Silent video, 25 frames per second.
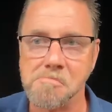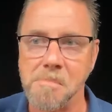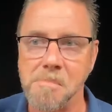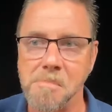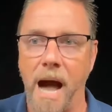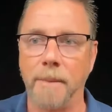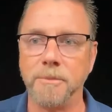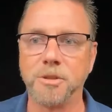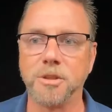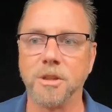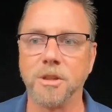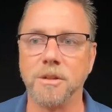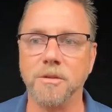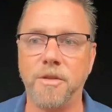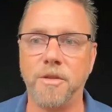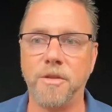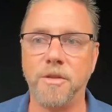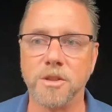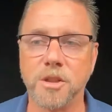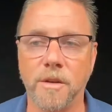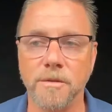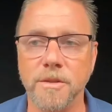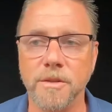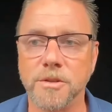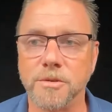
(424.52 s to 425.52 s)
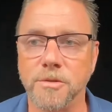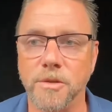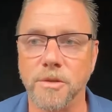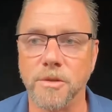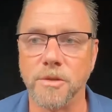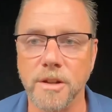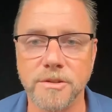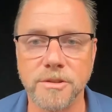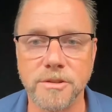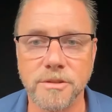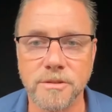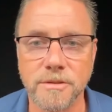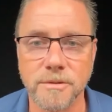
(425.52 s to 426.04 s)
I'm just going to finish off these
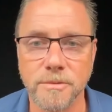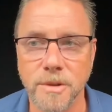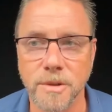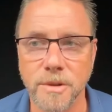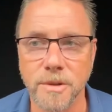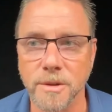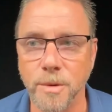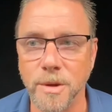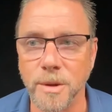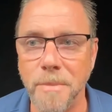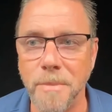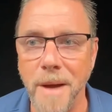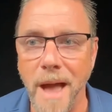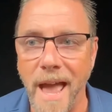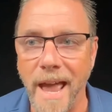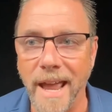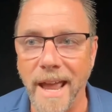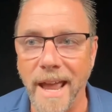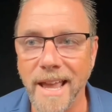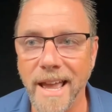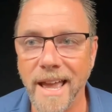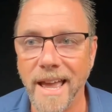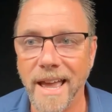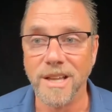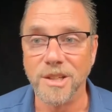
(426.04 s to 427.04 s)
runs with a bang.